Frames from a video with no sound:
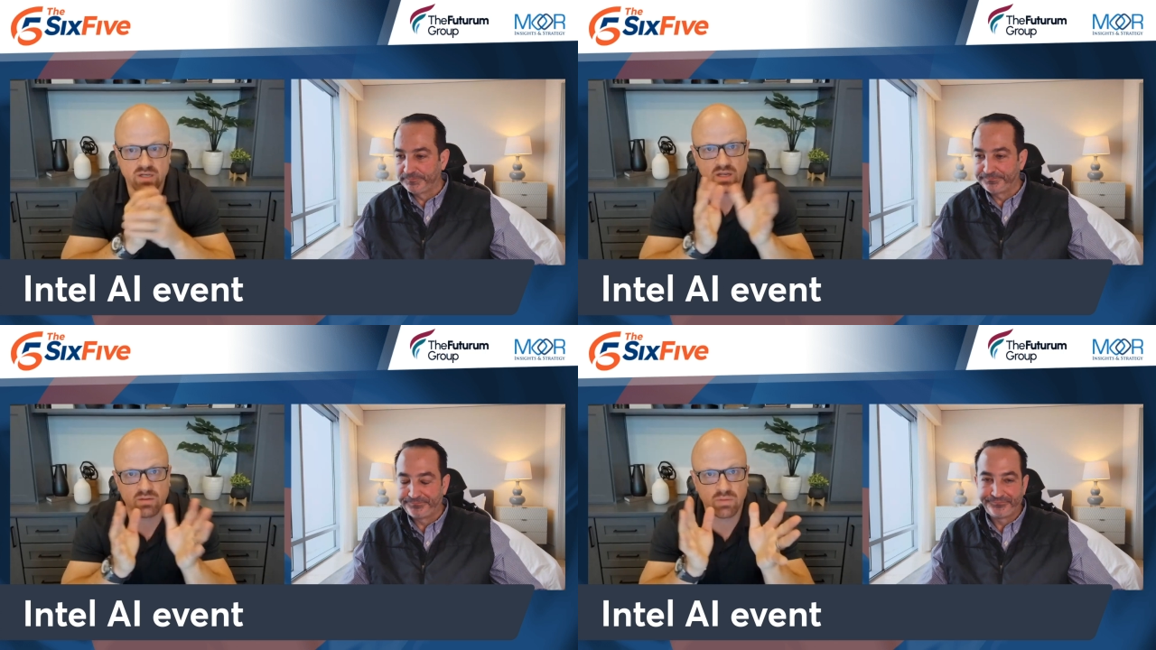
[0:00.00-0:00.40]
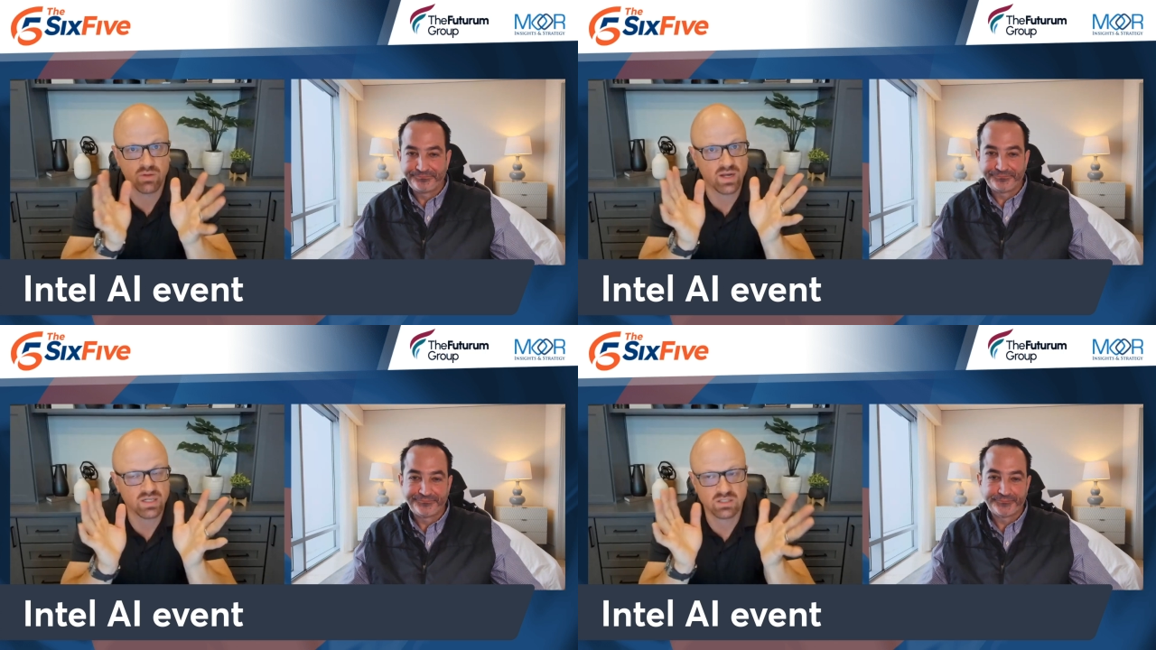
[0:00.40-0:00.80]
Speaker 1: And and
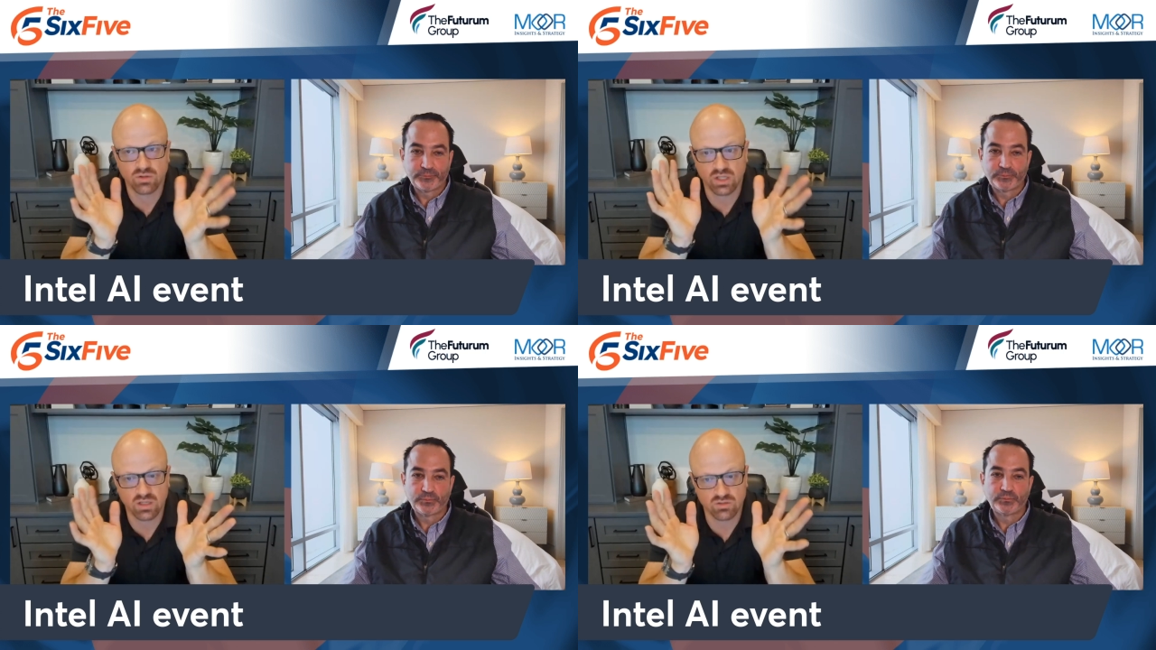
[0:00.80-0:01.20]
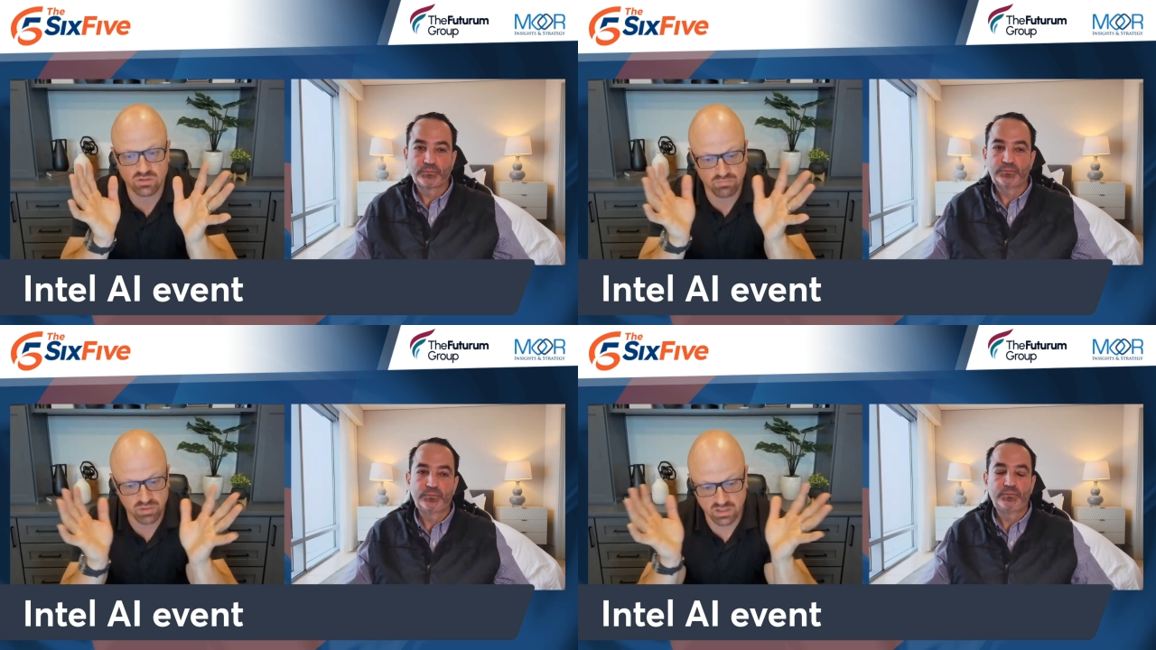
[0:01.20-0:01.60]
by the way, I still think
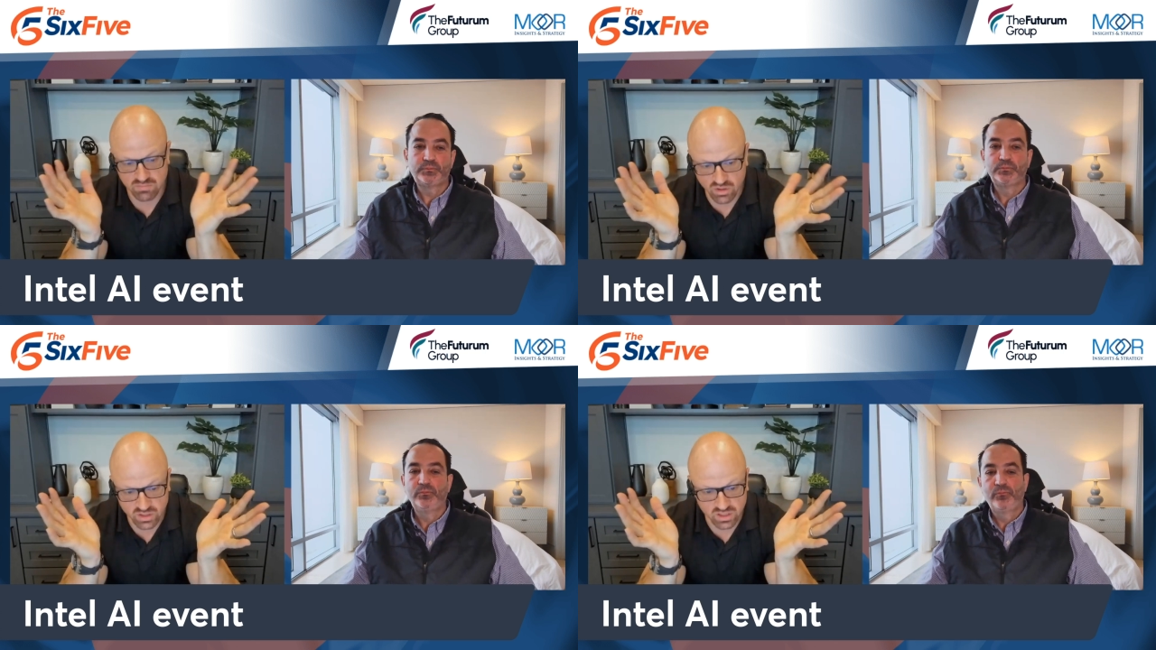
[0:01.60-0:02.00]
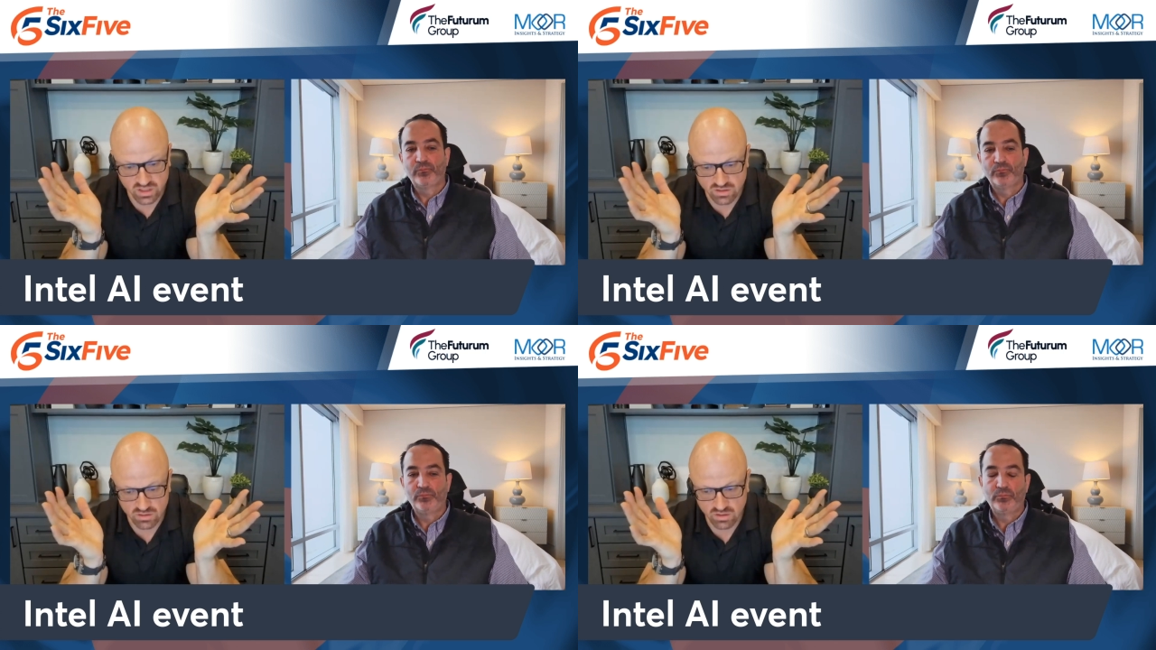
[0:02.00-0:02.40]
there's a big
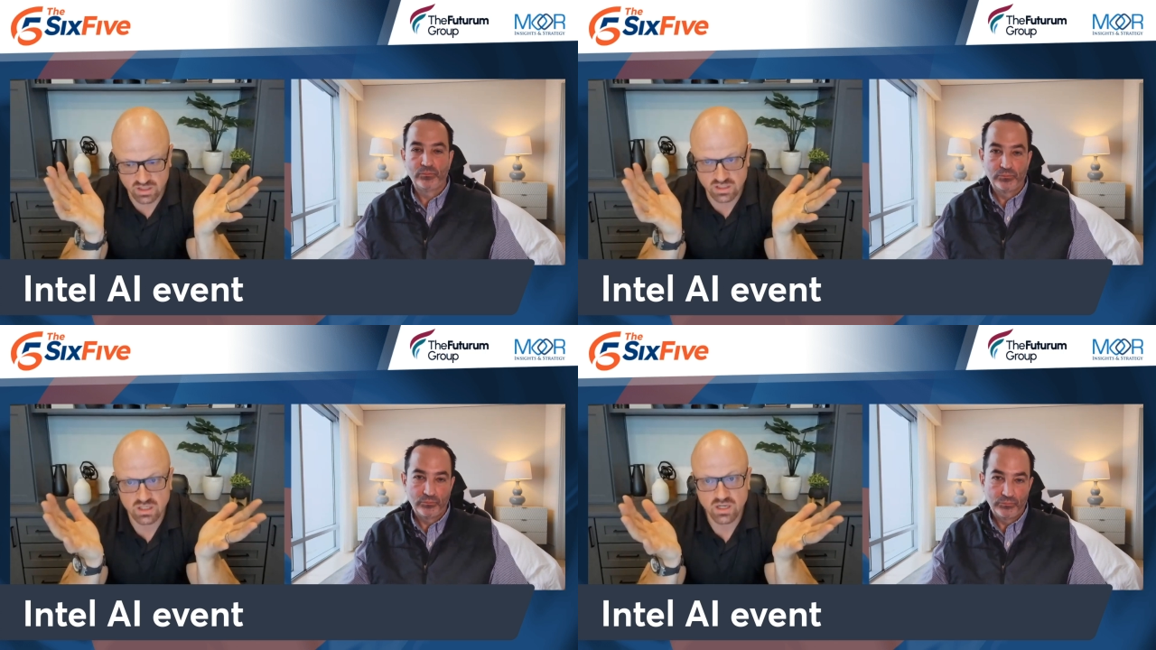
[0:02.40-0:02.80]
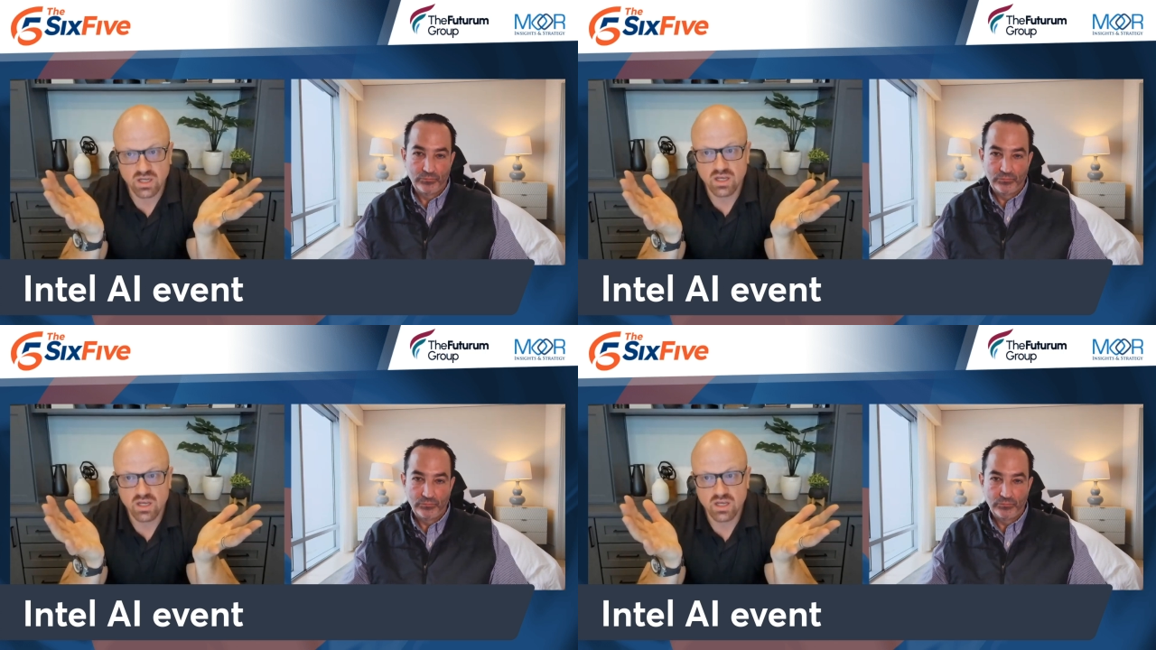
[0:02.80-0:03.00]
market here. I just